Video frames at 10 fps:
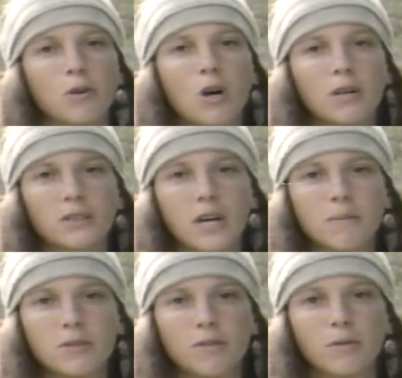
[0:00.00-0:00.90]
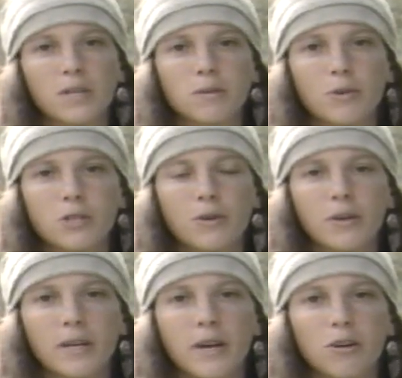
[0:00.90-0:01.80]
for all types of
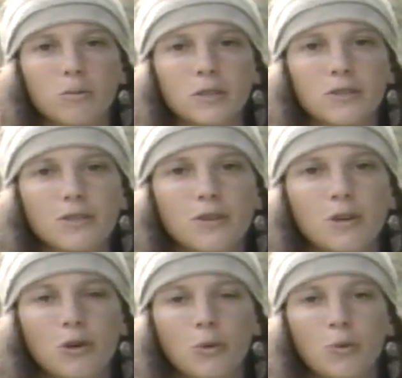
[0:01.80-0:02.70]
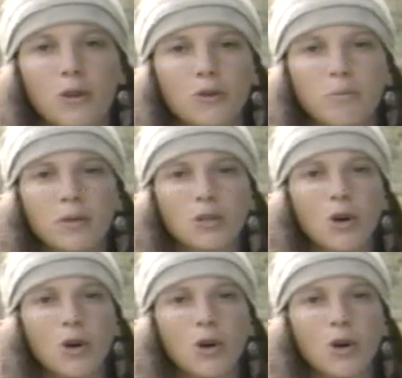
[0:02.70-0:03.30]
respiratory ailments, whether it be